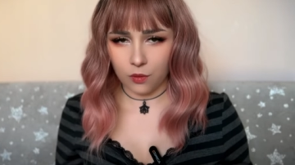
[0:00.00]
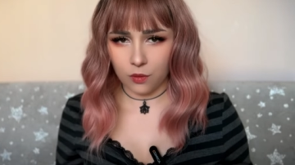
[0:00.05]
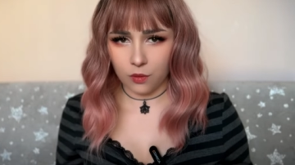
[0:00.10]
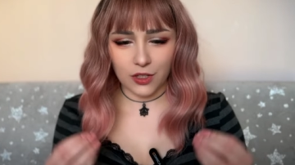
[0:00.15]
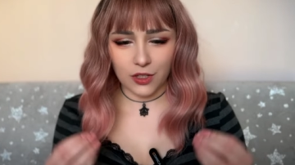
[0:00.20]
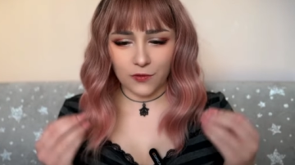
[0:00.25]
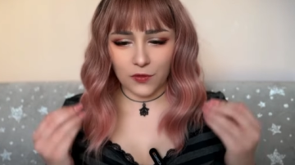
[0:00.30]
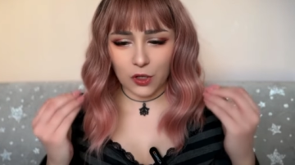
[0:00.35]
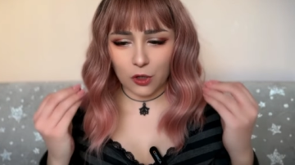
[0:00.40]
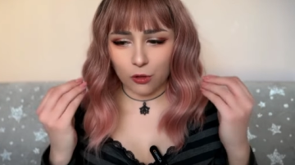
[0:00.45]
The
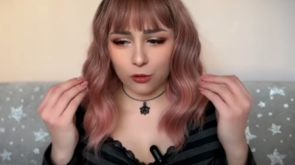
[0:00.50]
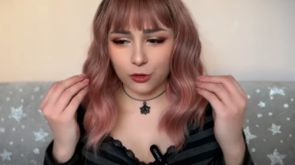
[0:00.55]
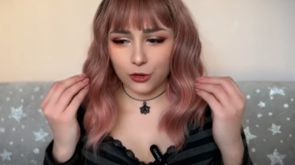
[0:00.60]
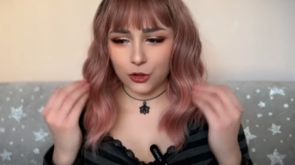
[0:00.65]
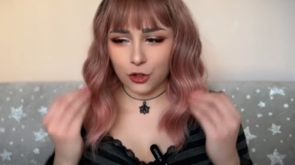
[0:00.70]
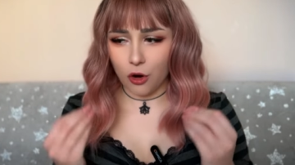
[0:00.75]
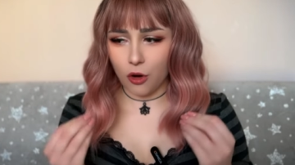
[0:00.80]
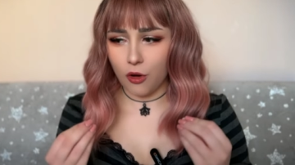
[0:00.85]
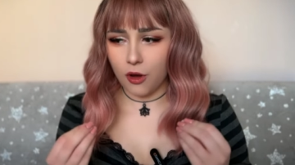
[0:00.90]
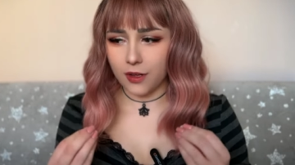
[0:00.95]
difficult
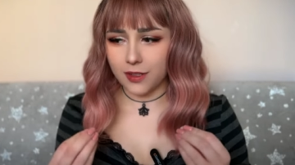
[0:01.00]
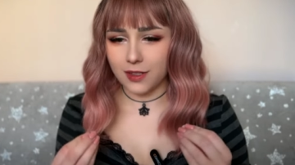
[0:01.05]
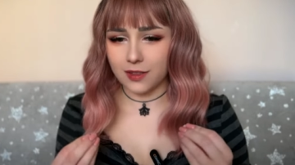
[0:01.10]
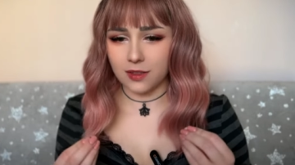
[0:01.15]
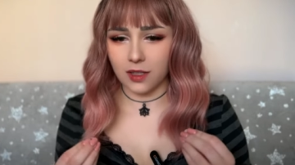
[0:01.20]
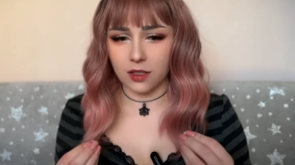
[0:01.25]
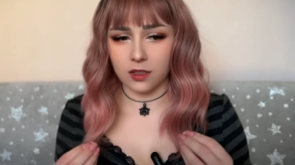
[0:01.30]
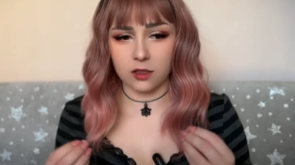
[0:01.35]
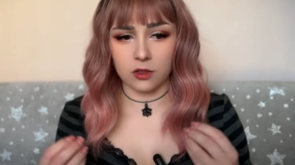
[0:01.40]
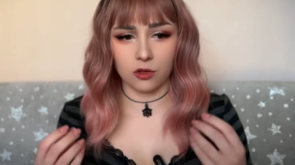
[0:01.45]
choices
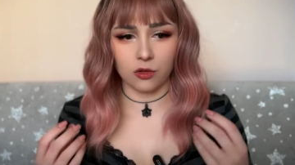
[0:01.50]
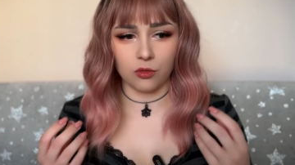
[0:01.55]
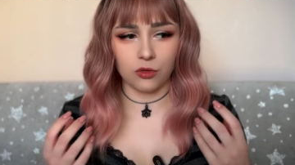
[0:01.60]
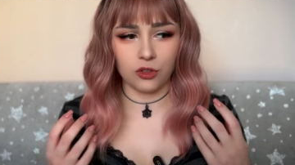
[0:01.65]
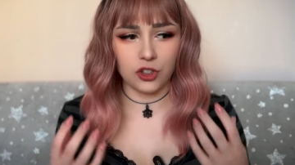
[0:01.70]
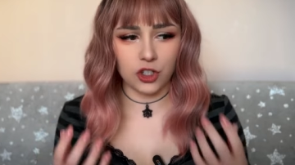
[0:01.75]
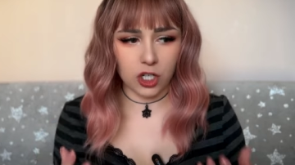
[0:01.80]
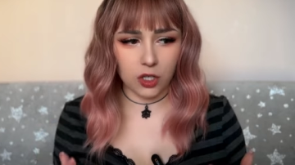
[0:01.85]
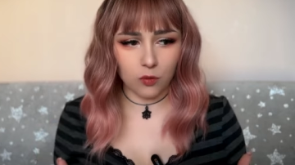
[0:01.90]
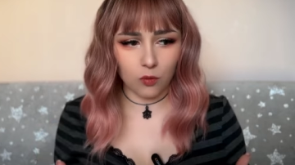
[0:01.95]
that
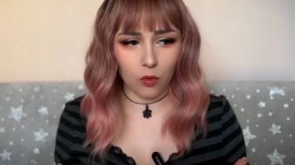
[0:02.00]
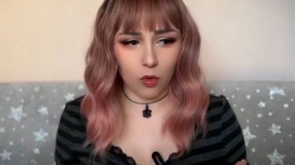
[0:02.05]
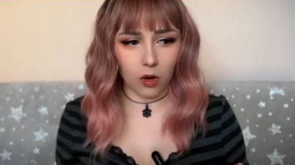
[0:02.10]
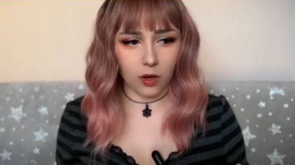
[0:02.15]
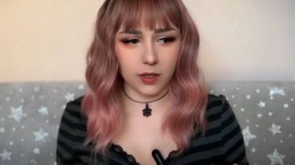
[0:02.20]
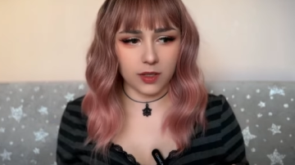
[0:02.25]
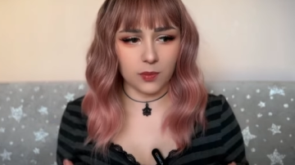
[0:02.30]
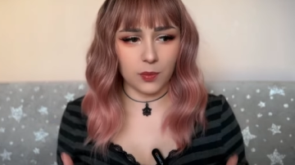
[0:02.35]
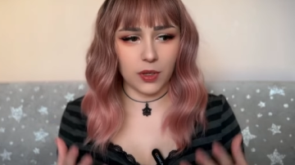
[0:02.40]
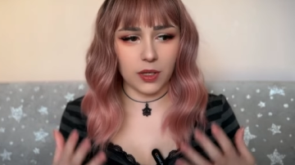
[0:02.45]
Sung
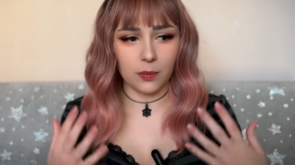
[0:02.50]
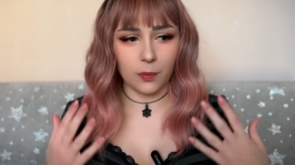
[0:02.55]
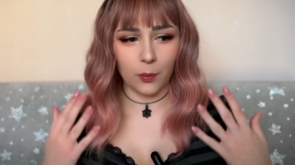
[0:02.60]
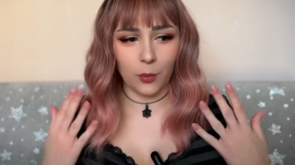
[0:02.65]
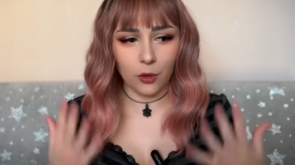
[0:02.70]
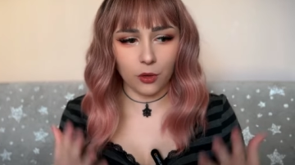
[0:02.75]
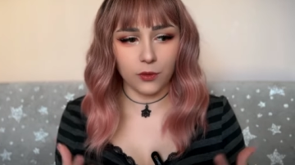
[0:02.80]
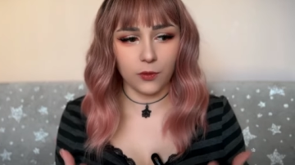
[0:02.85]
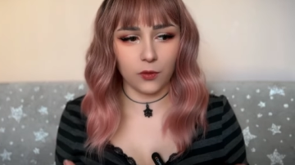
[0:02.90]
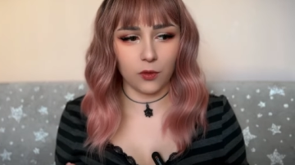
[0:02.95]
Jinwoo is being
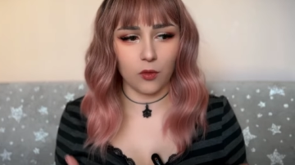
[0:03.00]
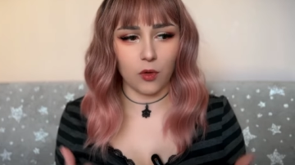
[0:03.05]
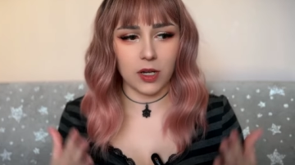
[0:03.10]
put through,